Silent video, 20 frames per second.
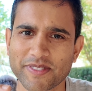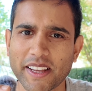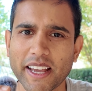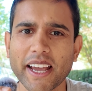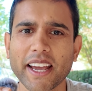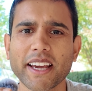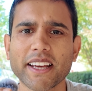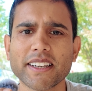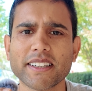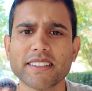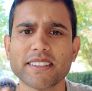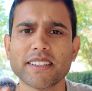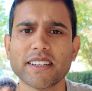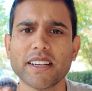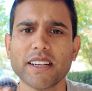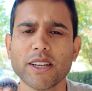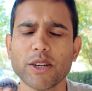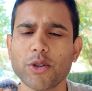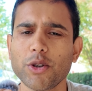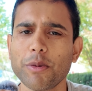and
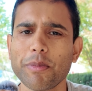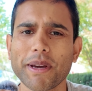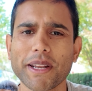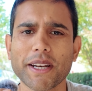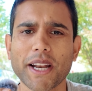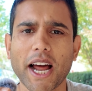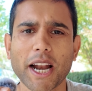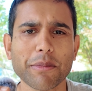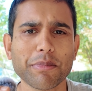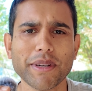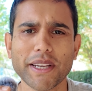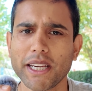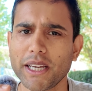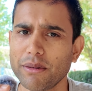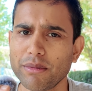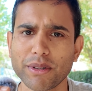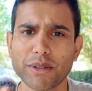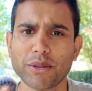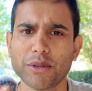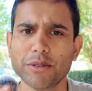you may not be
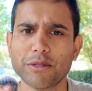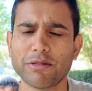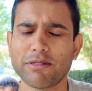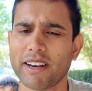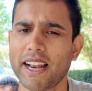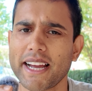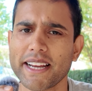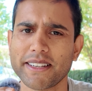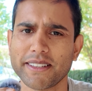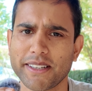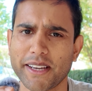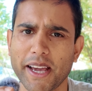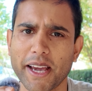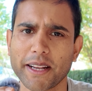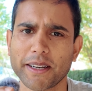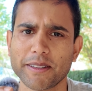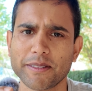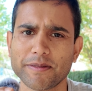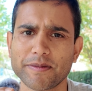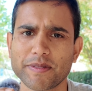able to fly it
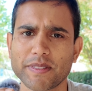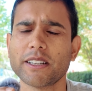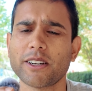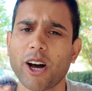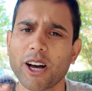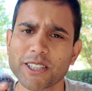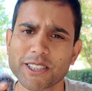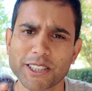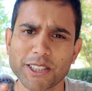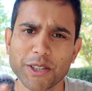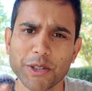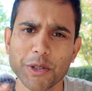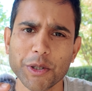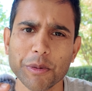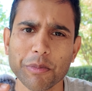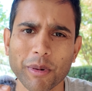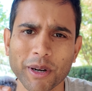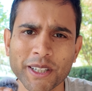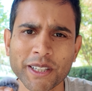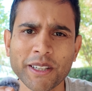again, costing you
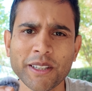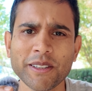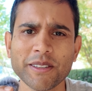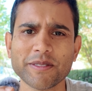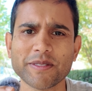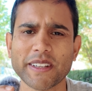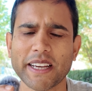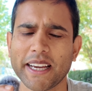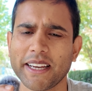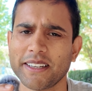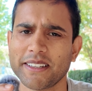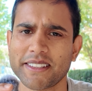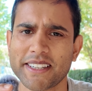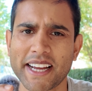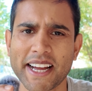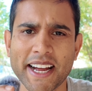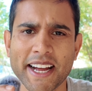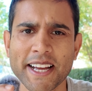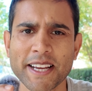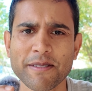money and
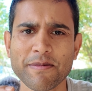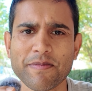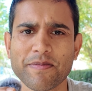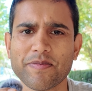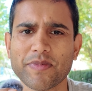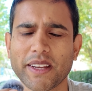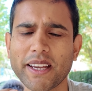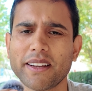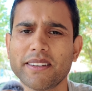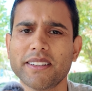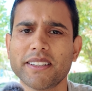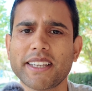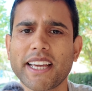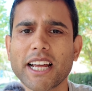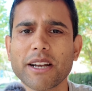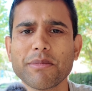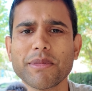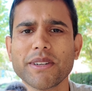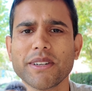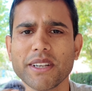time, and it
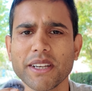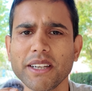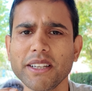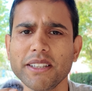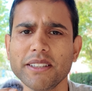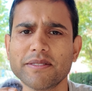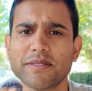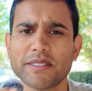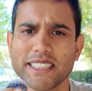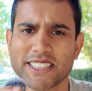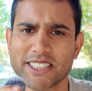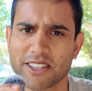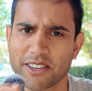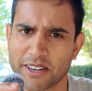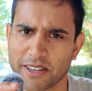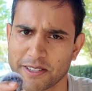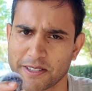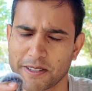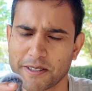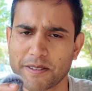can be really
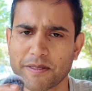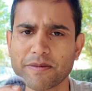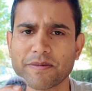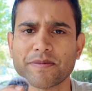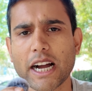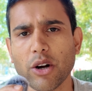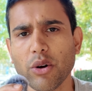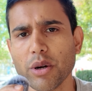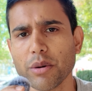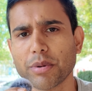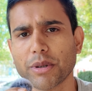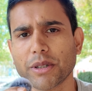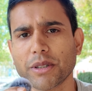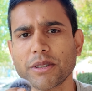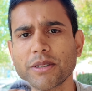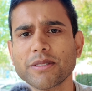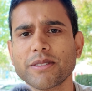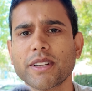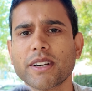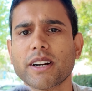discouraging.
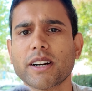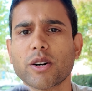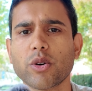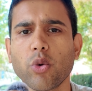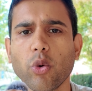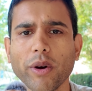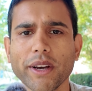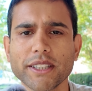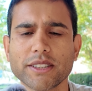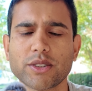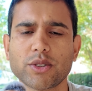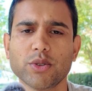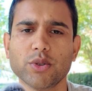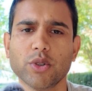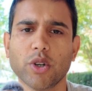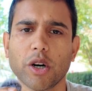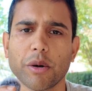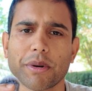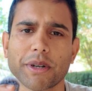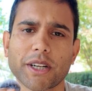However, there are ways
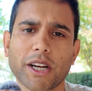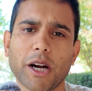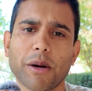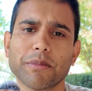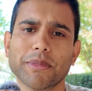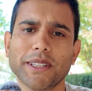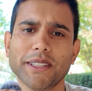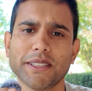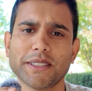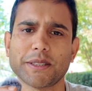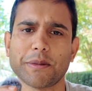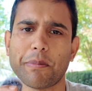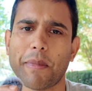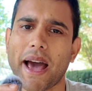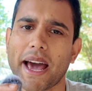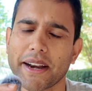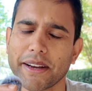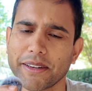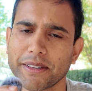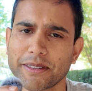to overcome this
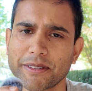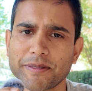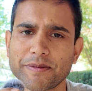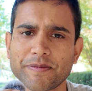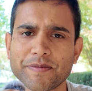barrier.